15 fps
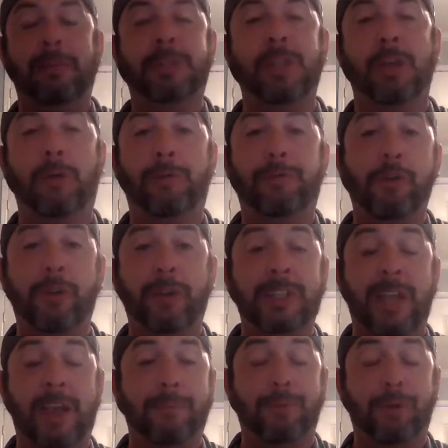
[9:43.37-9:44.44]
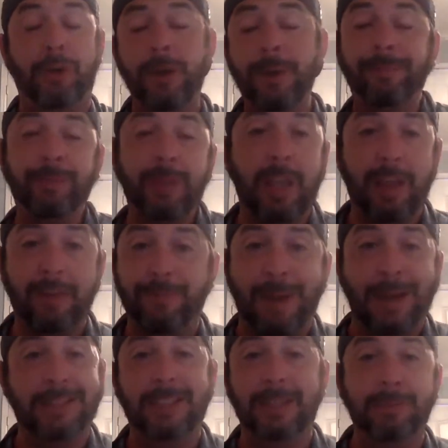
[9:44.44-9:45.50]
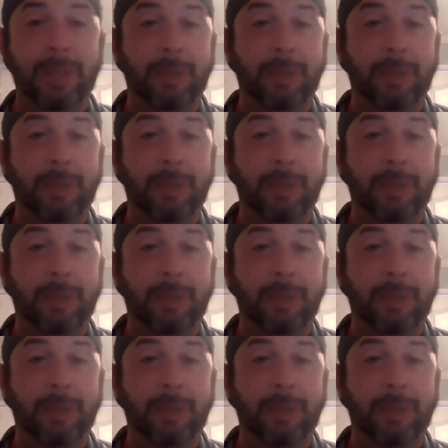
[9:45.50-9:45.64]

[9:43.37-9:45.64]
So for example, if my team's